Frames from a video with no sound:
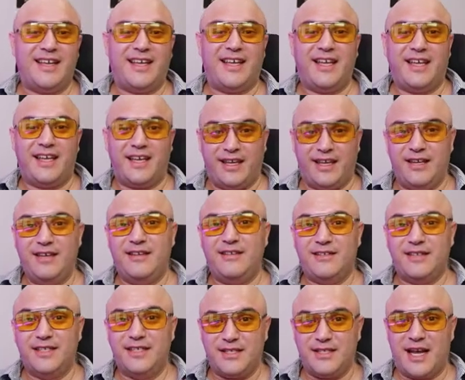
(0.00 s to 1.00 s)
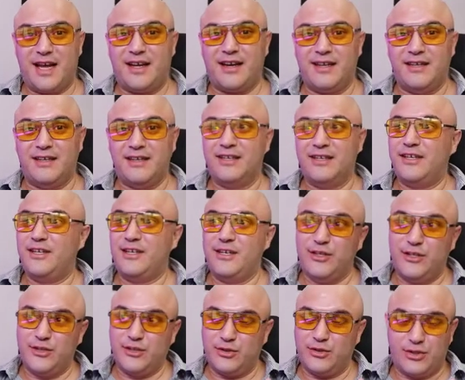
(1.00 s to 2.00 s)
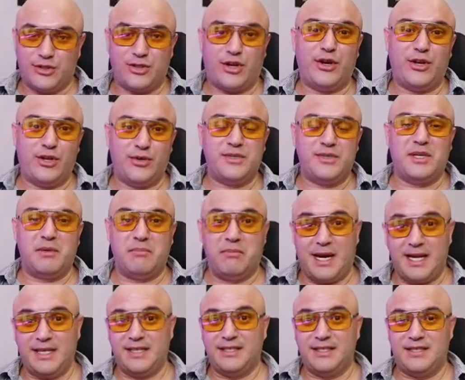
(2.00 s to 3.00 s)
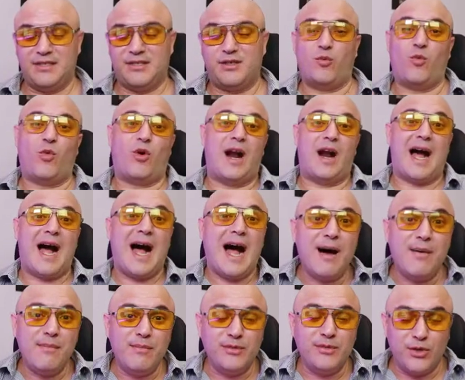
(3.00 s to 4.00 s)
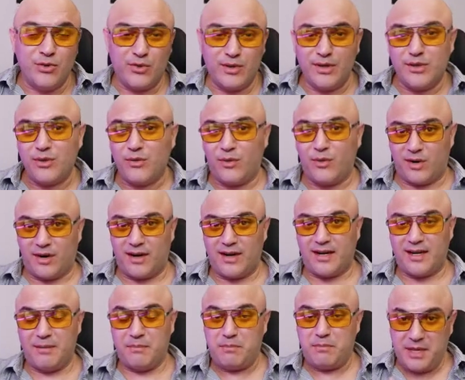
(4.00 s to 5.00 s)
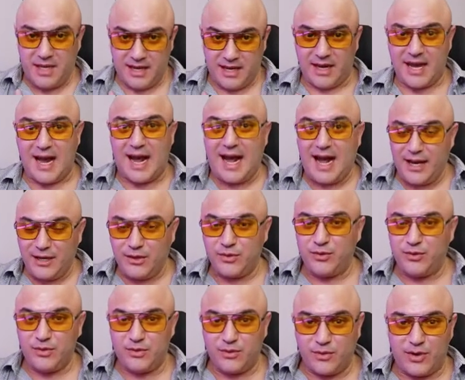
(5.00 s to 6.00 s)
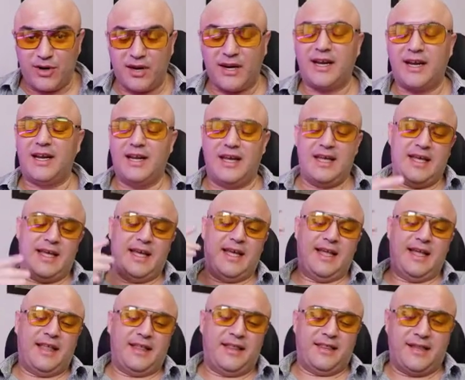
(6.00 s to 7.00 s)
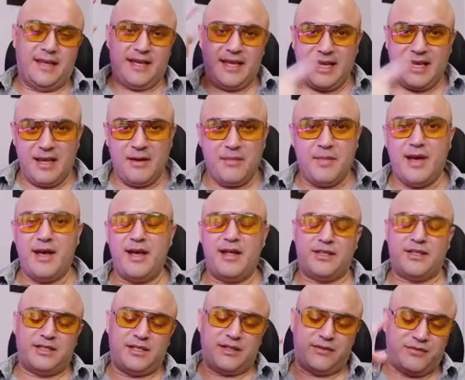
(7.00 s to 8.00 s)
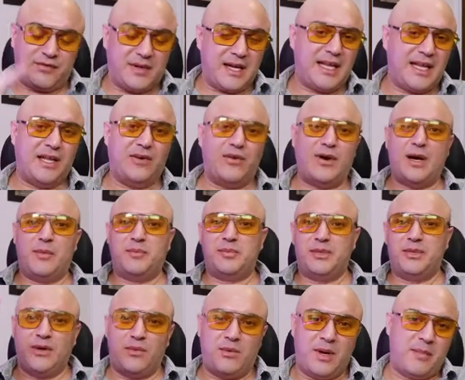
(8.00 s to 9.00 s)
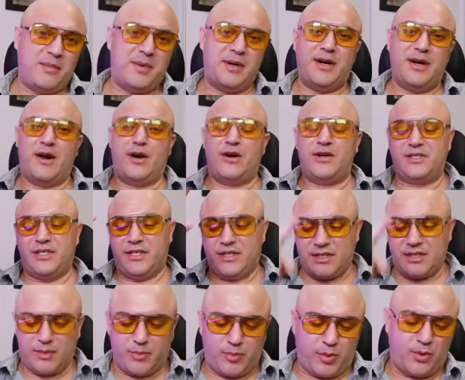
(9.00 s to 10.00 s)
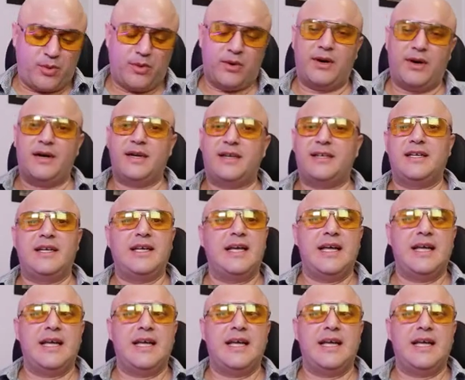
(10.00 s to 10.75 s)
He decided to start using my system where I'm doing the work. I do the work. The emails, the follow-ups, the webinars, the support,